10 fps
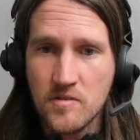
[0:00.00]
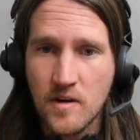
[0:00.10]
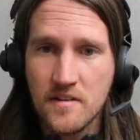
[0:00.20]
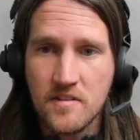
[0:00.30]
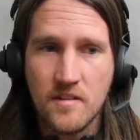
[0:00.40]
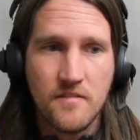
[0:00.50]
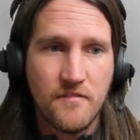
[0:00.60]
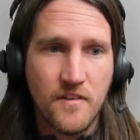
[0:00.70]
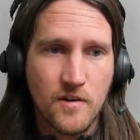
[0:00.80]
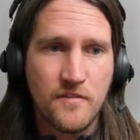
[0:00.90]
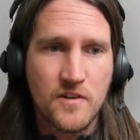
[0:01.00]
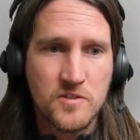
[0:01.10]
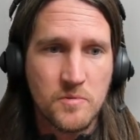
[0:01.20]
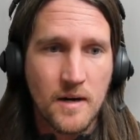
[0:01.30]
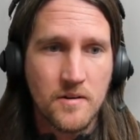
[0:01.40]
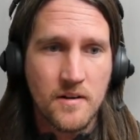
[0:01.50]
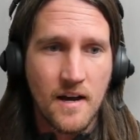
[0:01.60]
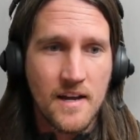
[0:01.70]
right? So the very first record I